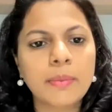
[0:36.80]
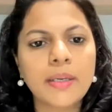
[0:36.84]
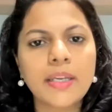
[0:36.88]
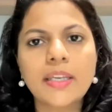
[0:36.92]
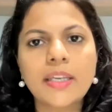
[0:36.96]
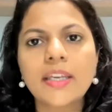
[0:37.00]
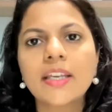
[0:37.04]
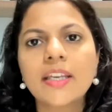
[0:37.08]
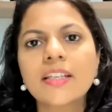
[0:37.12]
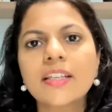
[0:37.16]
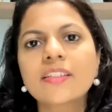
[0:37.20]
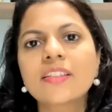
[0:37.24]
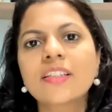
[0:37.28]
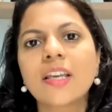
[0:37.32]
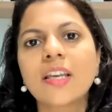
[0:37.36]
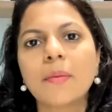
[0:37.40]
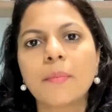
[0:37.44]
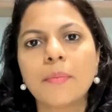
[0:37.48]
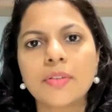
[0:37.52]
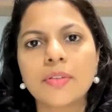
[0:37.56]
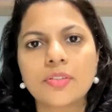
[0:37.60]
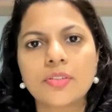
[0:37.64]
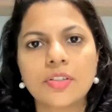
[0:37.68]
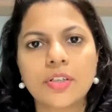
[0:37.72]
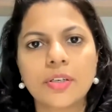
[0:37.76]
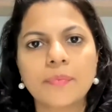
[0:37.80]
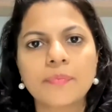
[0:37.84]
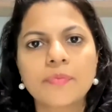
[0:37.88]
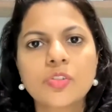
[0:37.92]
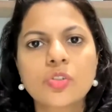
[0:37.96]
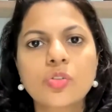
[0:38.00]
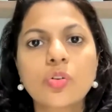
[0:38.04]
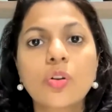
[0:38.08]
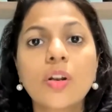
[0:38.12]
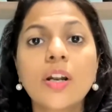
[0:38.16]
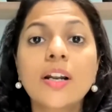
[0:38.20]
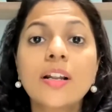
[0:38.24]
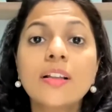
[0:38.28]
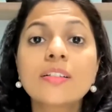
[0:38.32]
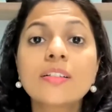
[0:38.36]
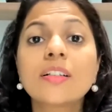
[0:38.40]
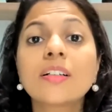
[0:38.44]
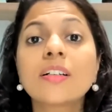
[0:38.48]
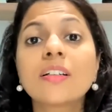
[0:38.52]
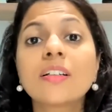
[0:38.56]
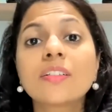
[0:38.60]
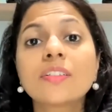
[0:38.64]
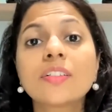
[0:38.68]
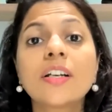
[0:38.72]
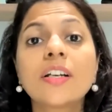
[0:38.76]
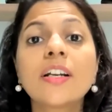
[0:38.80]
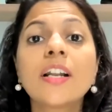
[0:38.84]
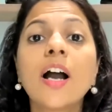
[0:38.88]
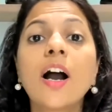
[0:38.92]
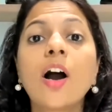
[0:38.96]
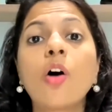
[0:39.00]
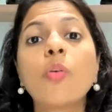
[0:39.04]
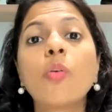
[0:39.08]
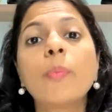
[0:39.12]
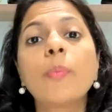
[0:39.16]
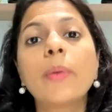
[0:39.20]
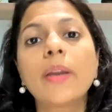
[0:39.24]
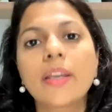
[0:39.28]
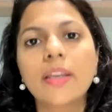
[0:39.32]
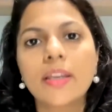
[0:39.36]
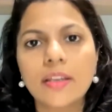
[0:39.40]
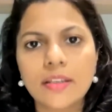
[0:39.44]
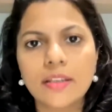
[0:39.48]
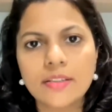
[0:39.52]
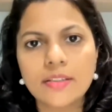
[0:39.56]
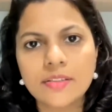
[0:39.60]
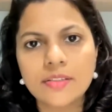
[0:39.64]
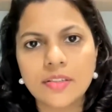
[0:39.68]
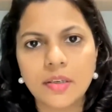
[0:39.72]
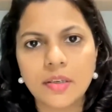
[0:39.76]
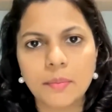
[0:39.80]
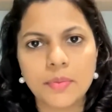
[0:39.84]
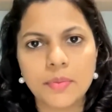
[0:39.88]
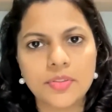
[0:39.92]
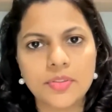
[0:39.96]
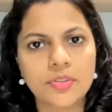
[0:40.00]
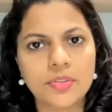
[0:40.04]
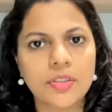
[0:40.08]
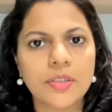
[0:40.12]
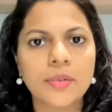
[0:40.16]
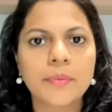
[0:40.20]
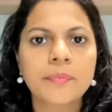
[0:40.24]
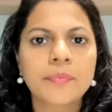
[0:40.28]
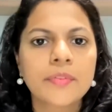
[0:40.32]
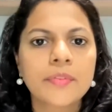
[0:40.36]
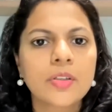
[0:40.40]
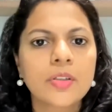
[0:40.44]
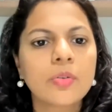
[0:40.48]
baking is chemistry. So let us understand how baking is chemistry.